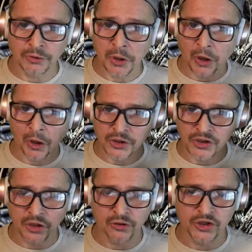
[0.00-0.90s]
uh,
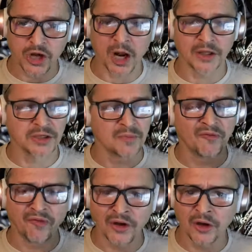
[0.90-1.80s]
still shots, some
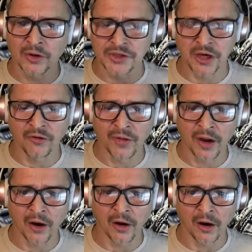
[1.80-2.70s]
videos here and
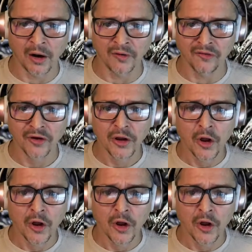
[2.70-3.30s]
there of.